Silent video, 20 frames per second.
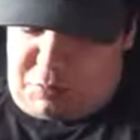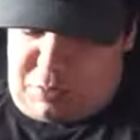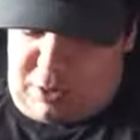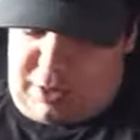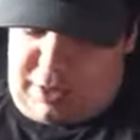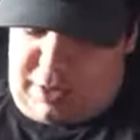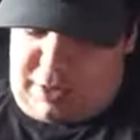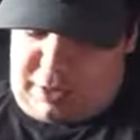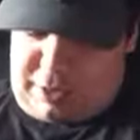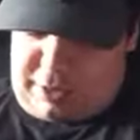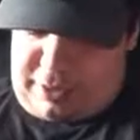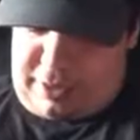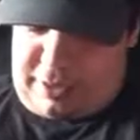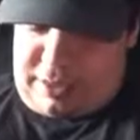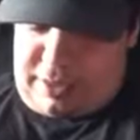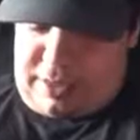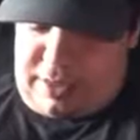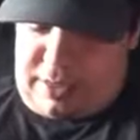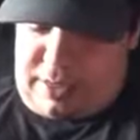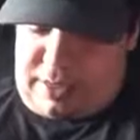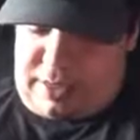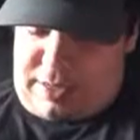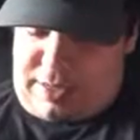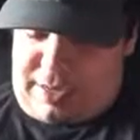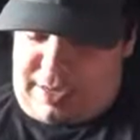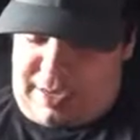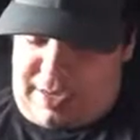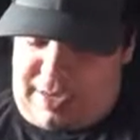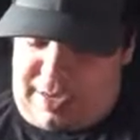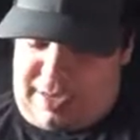player
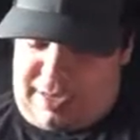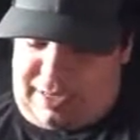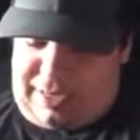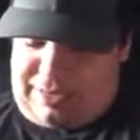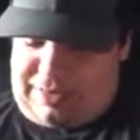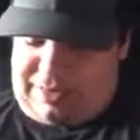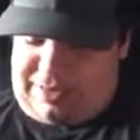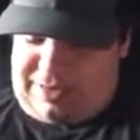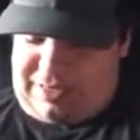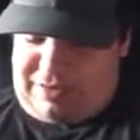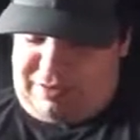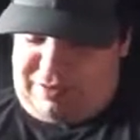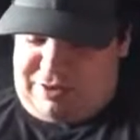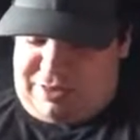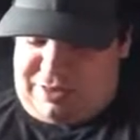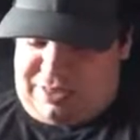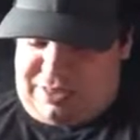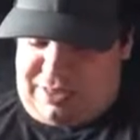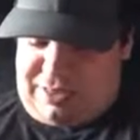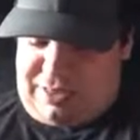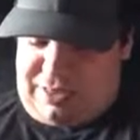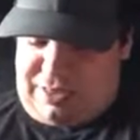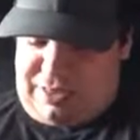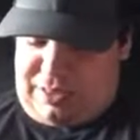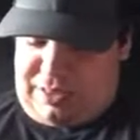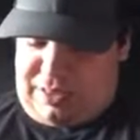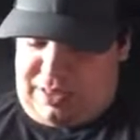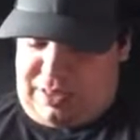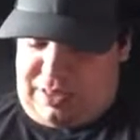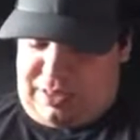and
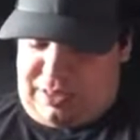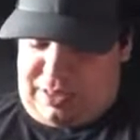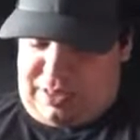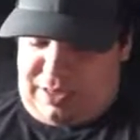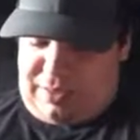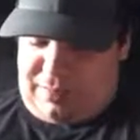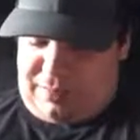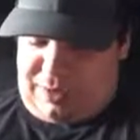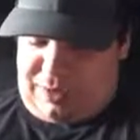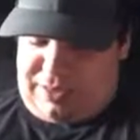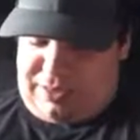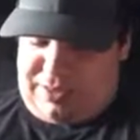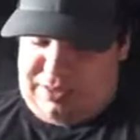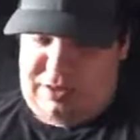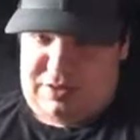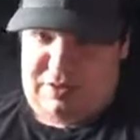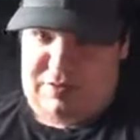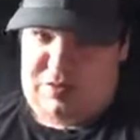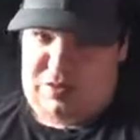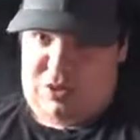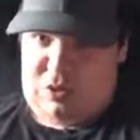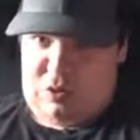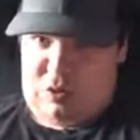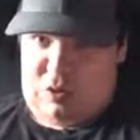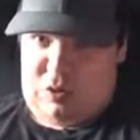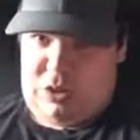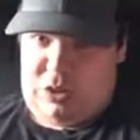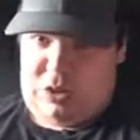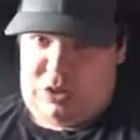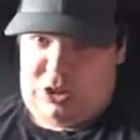17 gigabytes of
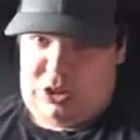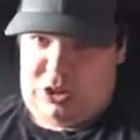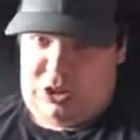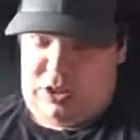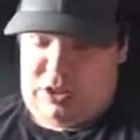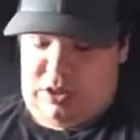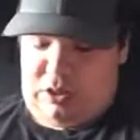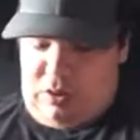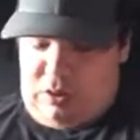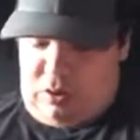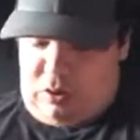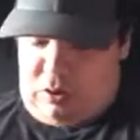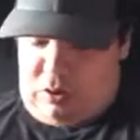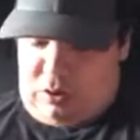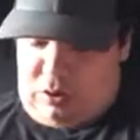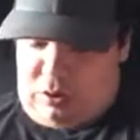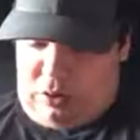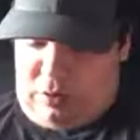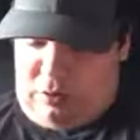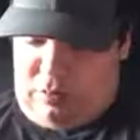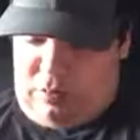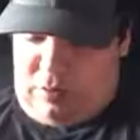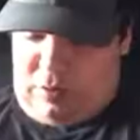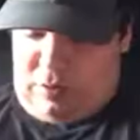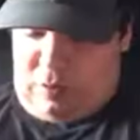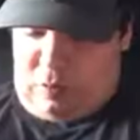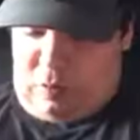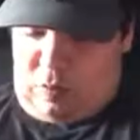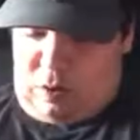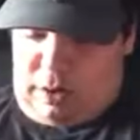storage are
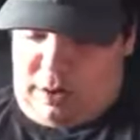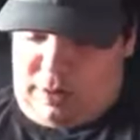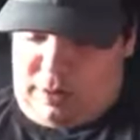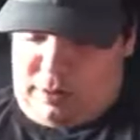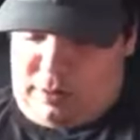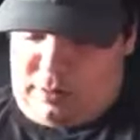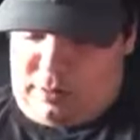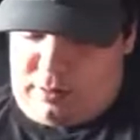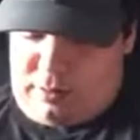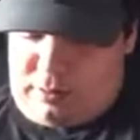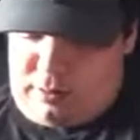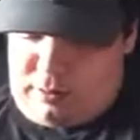required.